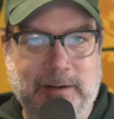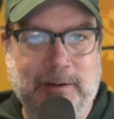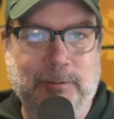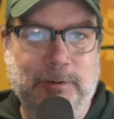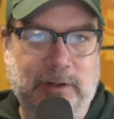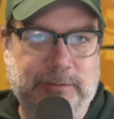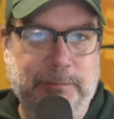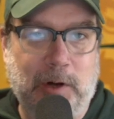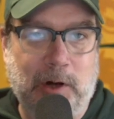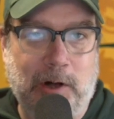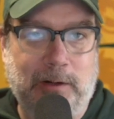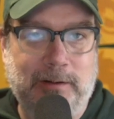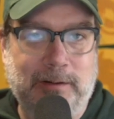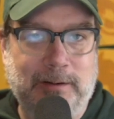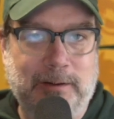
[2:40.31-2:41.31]
Russ
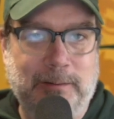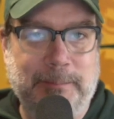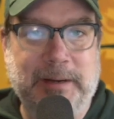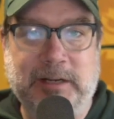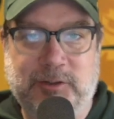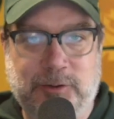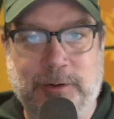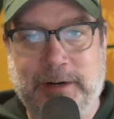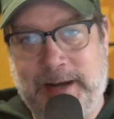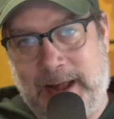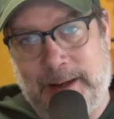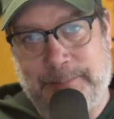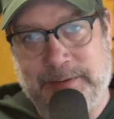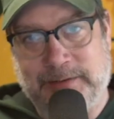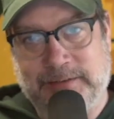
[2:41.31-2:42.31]
Ball, make sure it
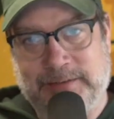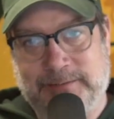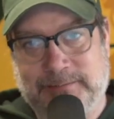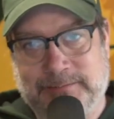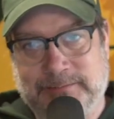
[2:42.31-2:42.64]
happens.